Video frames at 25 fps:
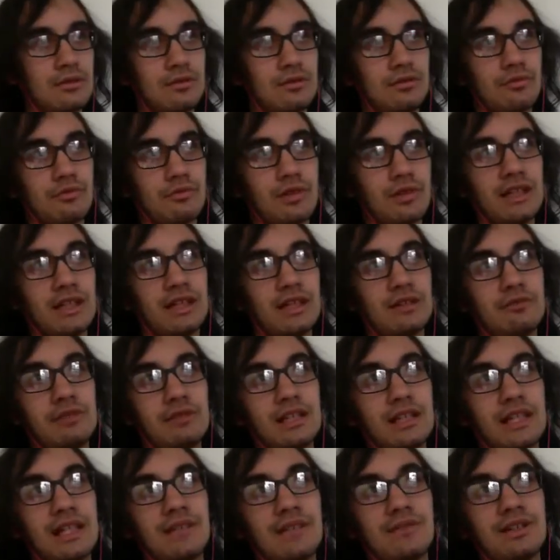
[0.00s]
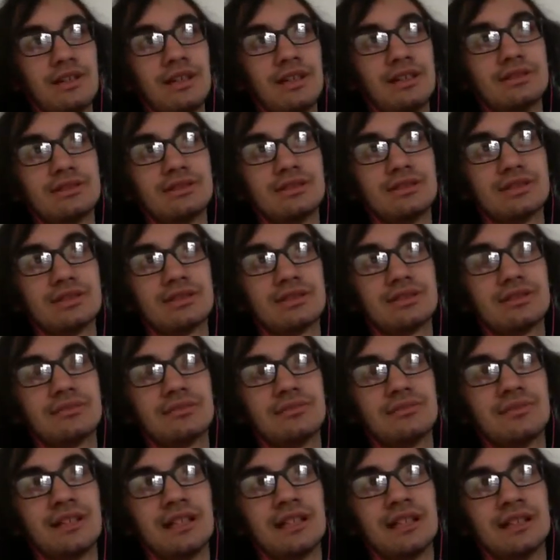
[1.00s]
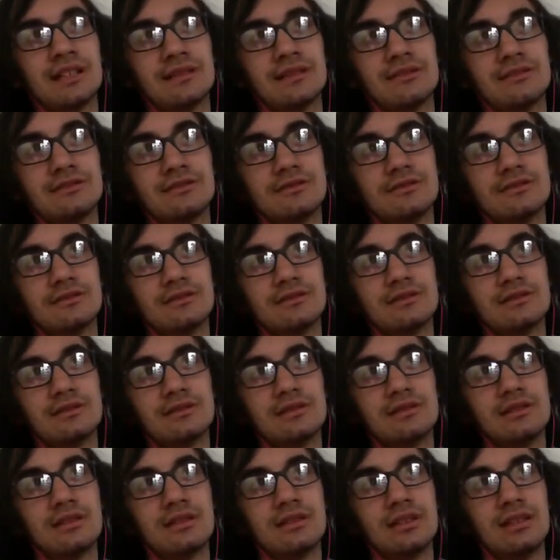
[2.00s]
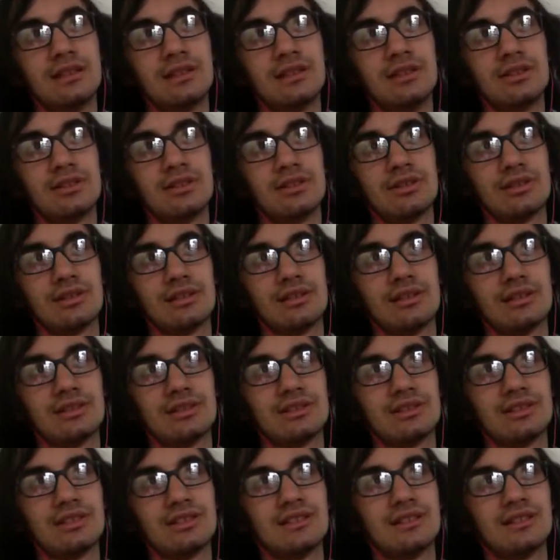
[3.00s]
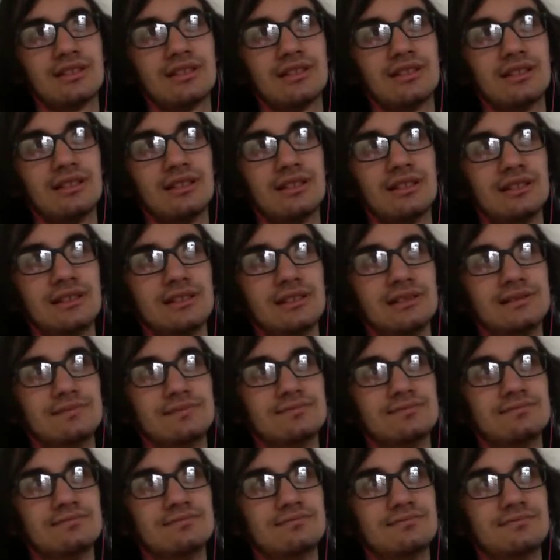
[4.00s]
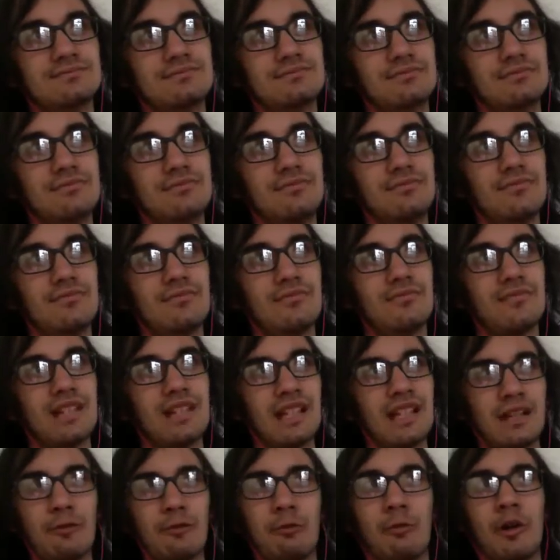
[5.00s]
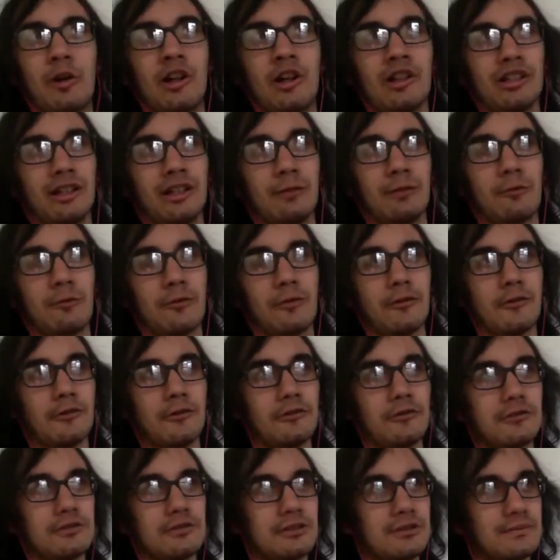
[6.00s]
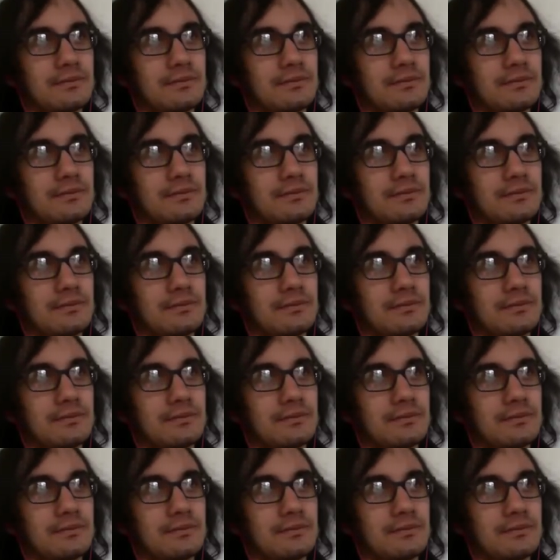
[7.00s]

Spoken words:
Right now, we have a system that is essentially like Wally World,